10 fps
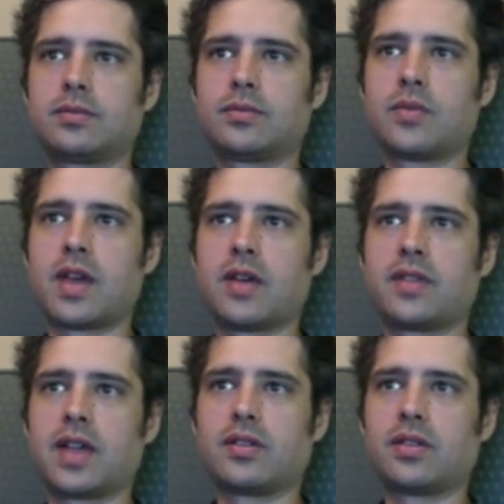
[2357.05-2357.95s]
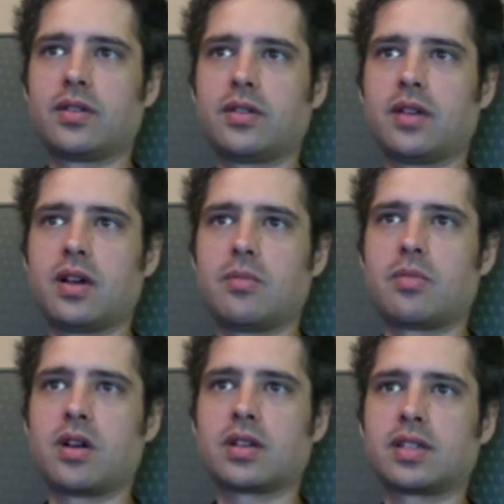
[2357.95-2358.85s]
without that little
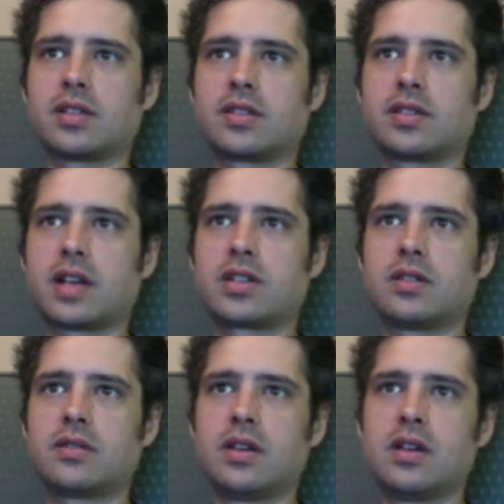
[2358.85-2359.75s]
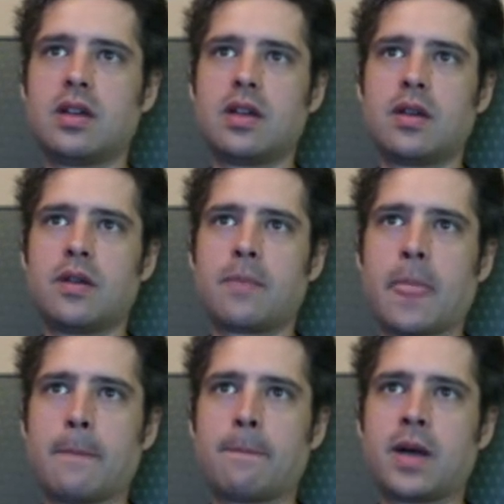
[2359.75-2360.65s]
Bronx section.
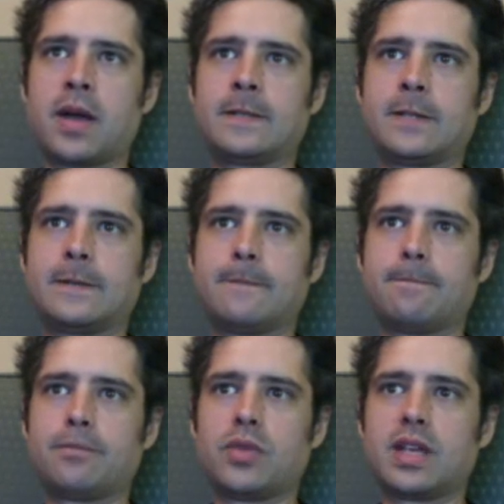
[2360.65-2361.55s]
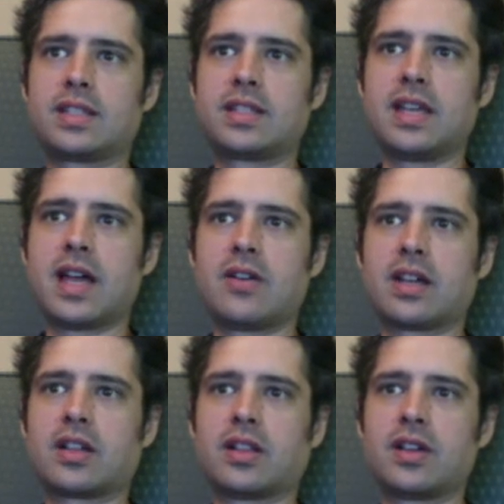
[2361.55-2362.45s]
But we can see how it
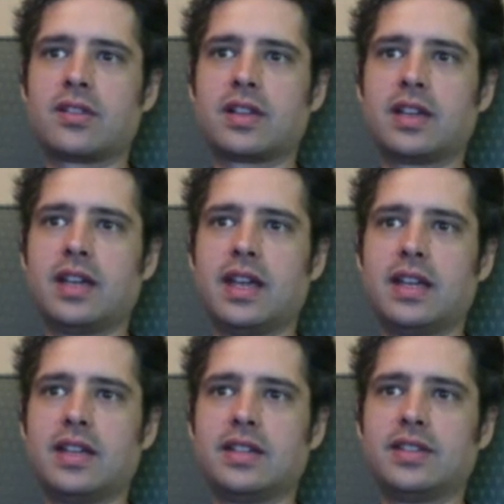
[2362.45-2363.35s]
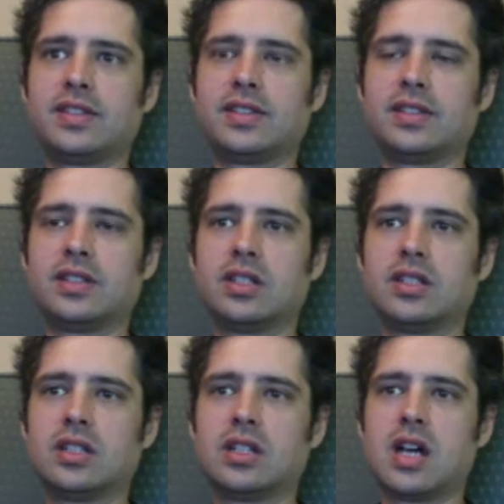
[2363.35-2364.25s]
clearly is
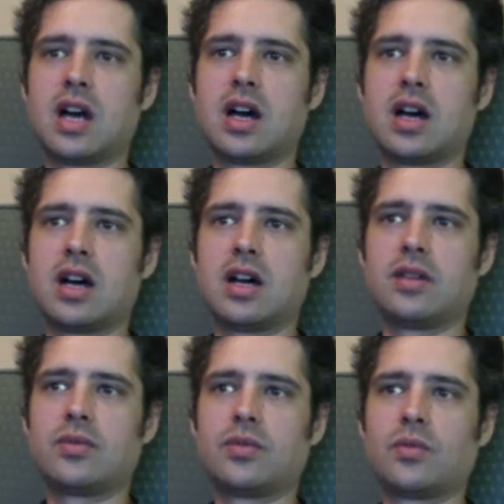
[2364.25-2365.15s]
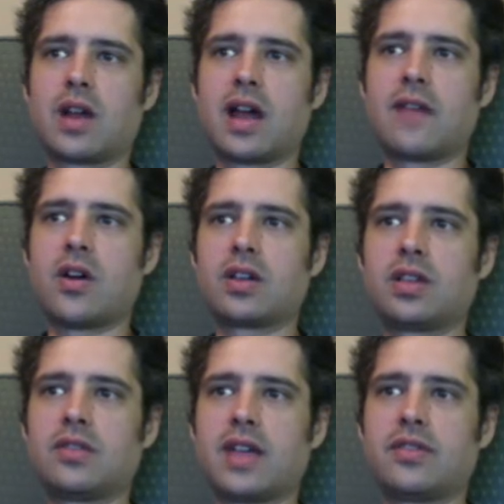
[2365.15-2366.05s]
what I've
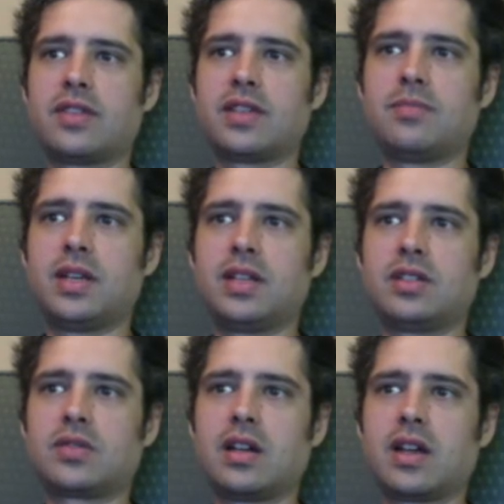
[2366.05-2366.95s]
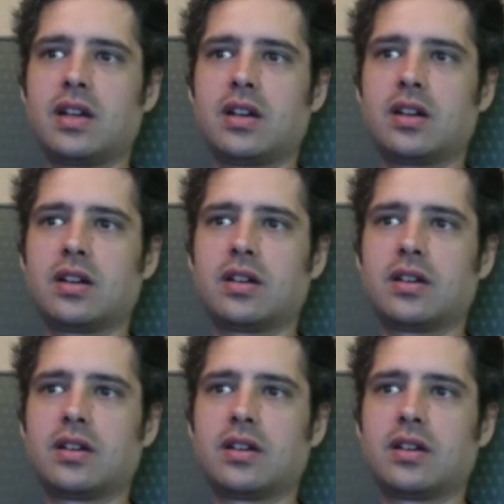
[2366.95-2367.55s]
argued, that this beach right here